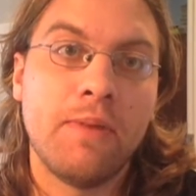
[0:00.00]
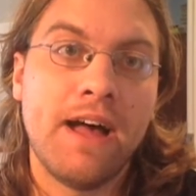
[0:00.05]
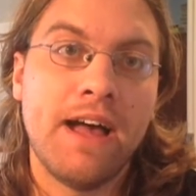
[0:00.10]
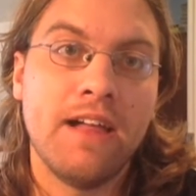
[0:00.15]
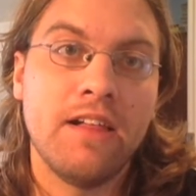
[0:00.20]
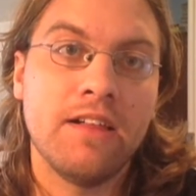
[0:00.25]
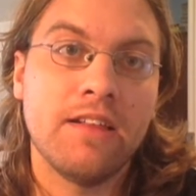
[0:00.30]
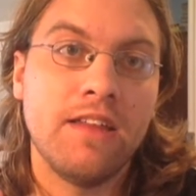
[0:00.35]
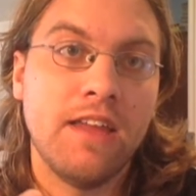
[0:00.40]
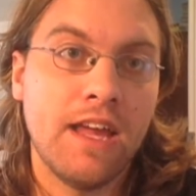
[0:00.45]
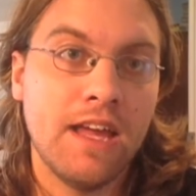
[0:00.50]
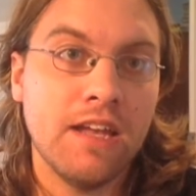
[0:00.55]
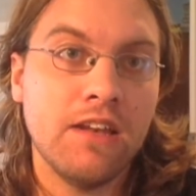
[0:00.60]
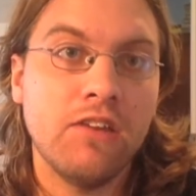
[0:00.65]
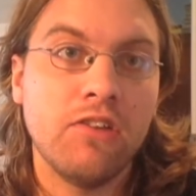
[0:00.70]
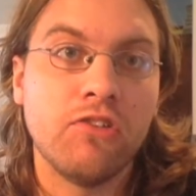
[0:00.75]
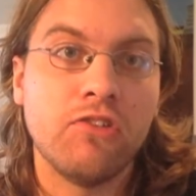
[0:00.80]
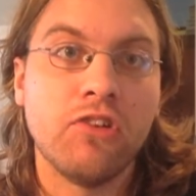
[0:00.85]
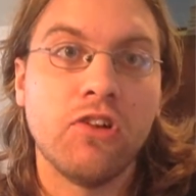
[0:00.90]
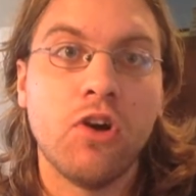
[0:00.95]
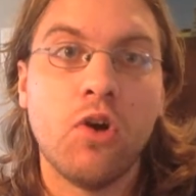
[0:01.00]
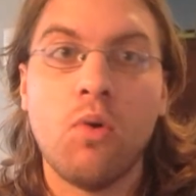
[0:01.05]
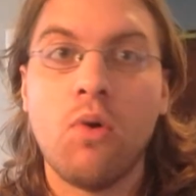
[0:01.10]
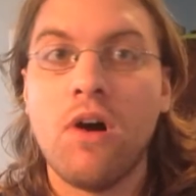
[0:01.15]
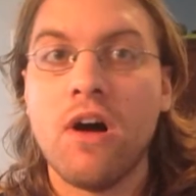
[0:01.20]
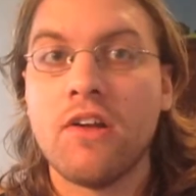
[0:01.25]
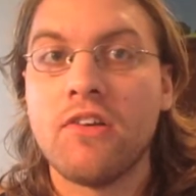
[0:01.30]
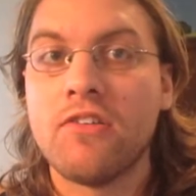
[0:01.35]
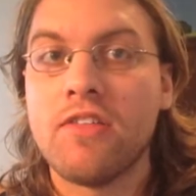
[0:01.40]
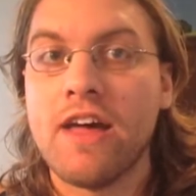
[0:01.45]
pilot yet, you should go
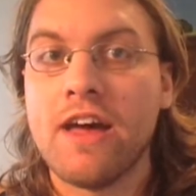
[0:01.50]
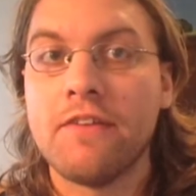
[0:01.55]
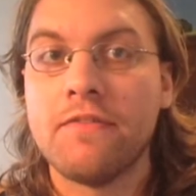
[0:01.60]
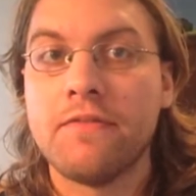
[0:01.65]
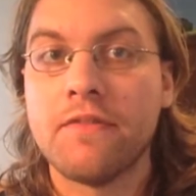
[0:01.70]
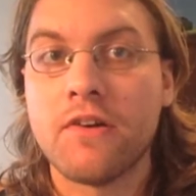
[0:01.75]
watch that